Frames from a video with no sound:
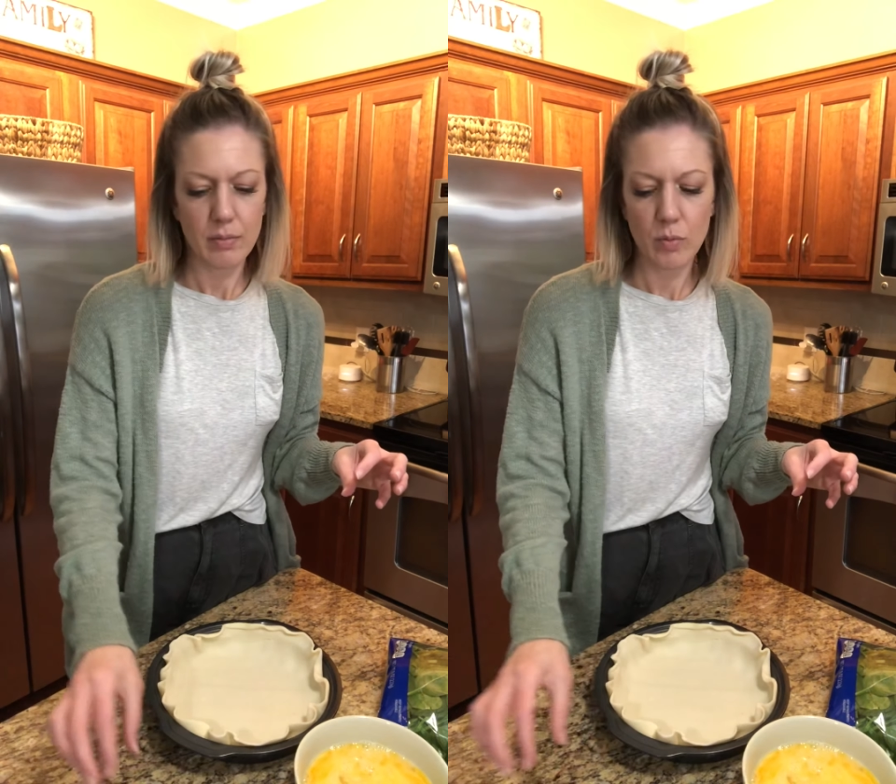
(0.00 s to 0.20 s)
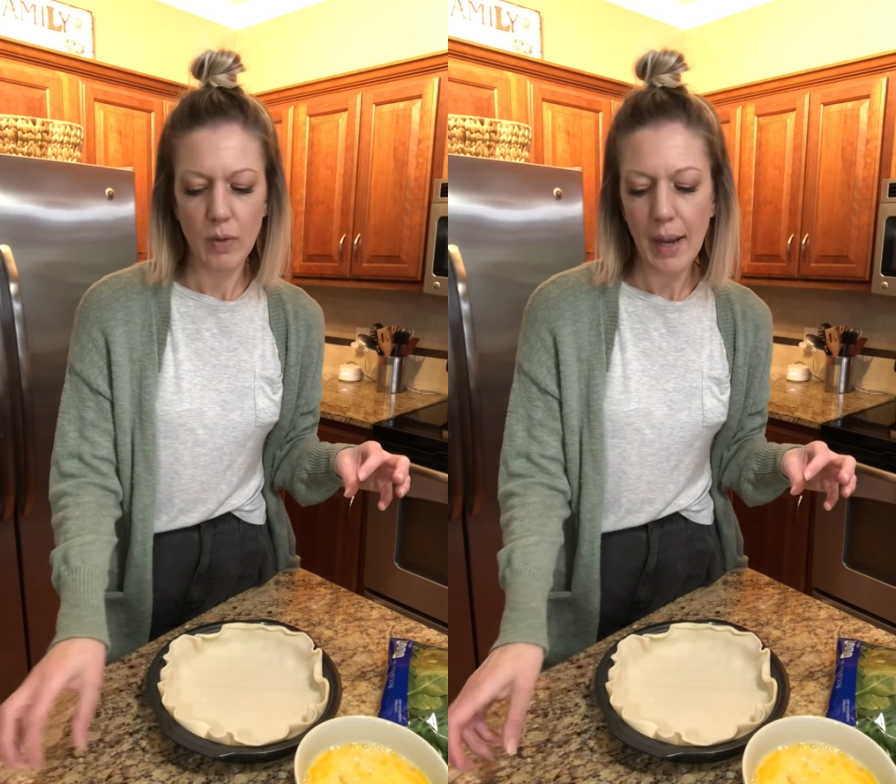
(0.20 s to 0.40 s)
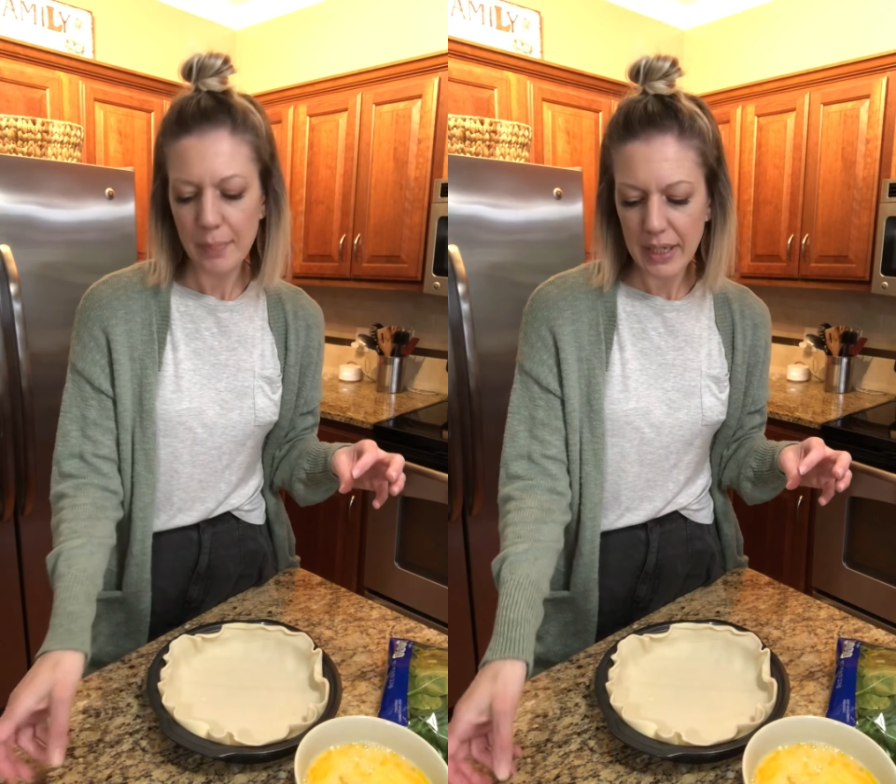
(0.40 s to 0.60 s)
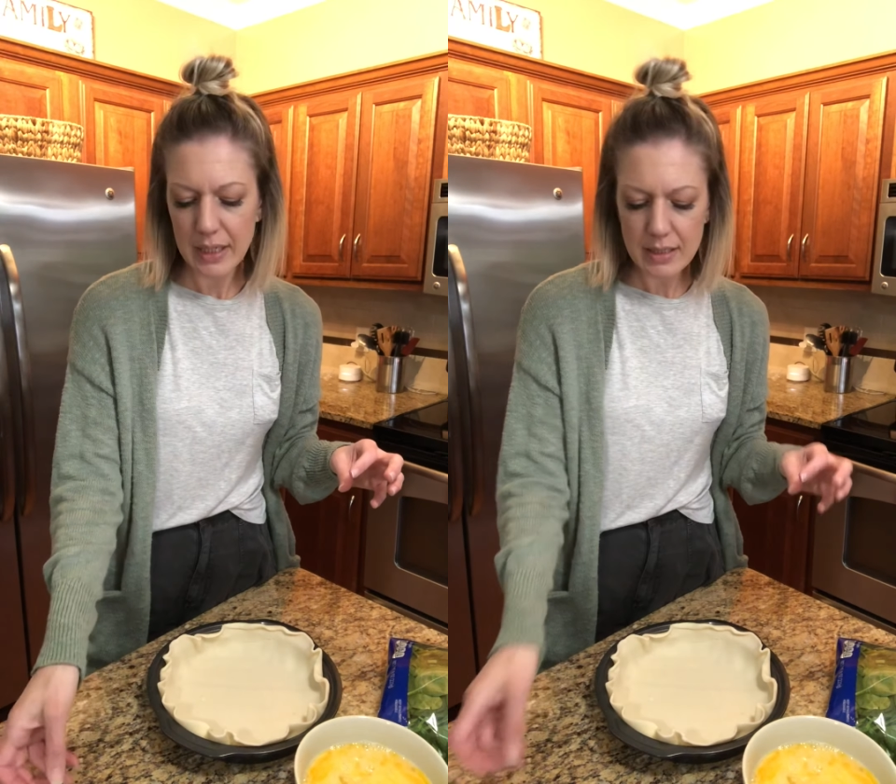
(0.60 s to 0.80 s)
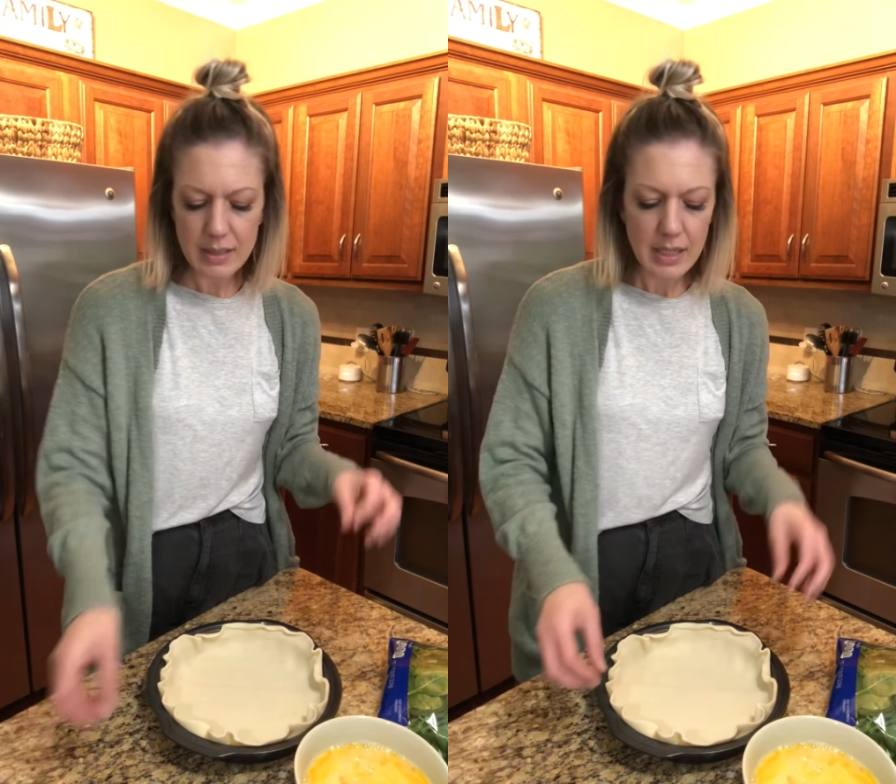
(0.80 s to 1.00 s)

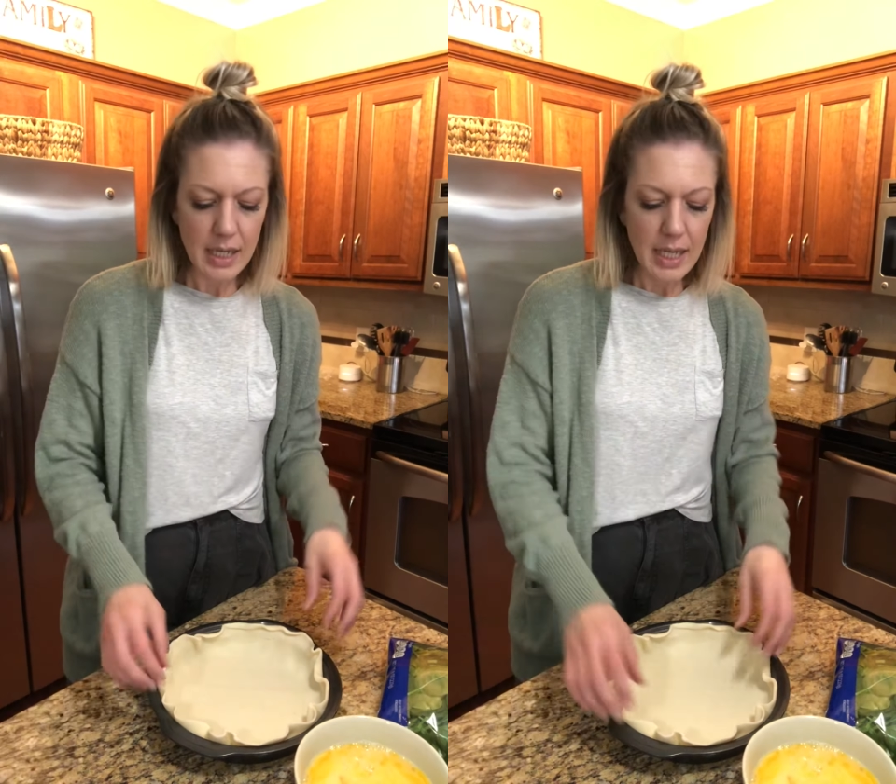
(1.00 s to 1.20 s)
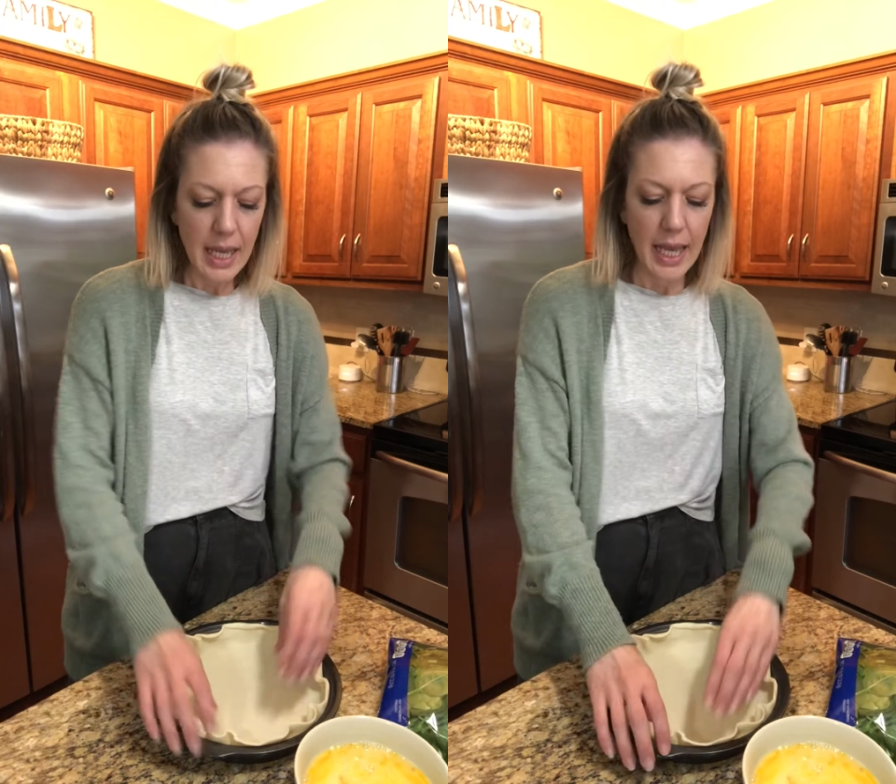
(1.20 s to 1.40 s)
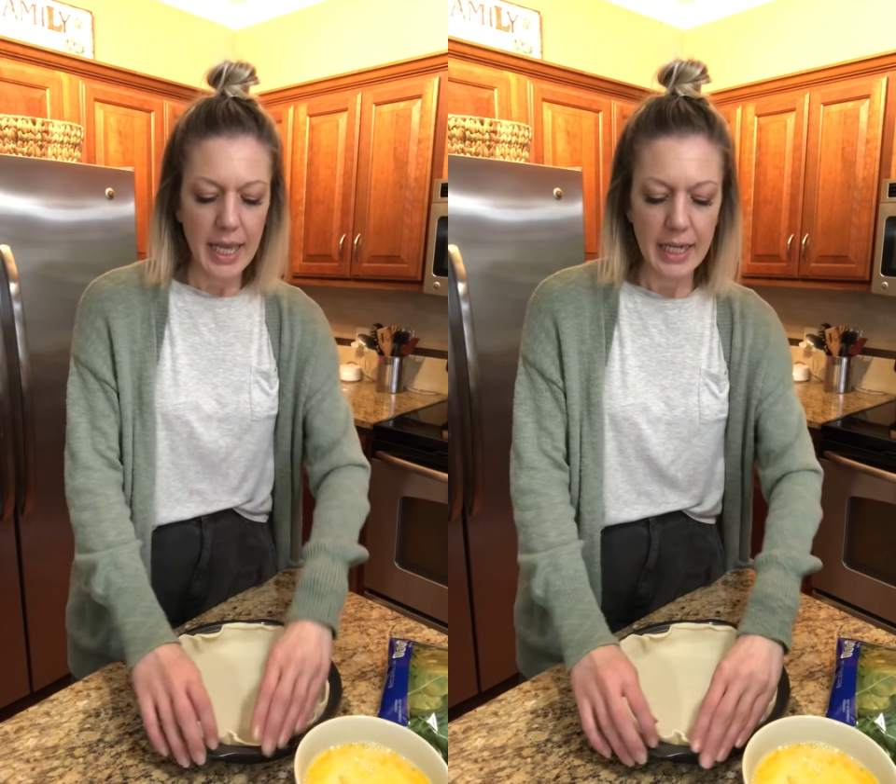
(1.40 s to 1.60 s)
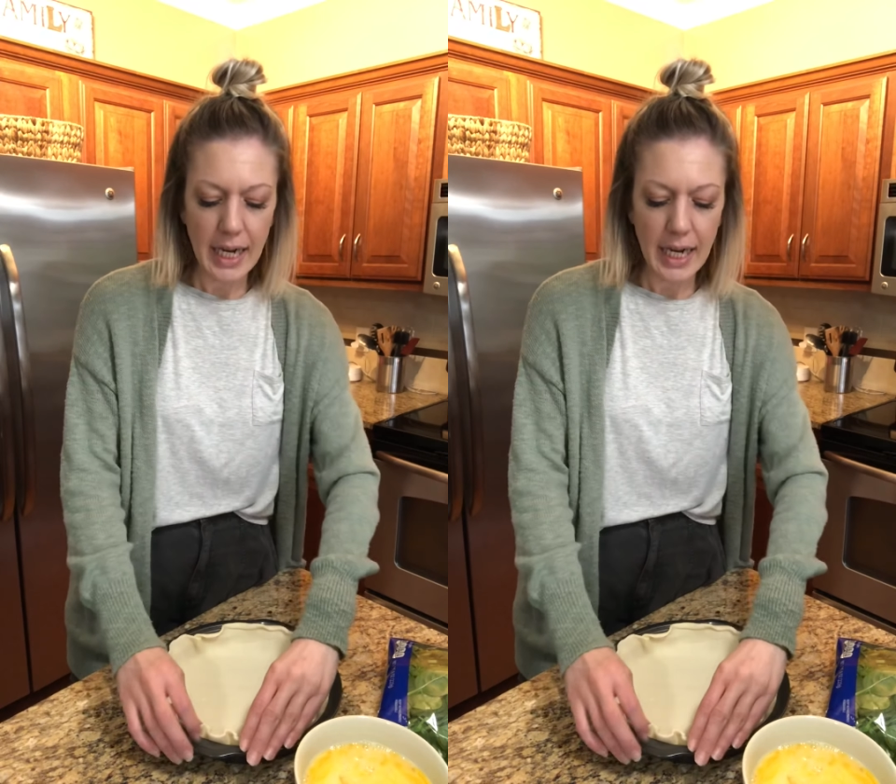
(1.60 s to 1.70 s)
wrappings, and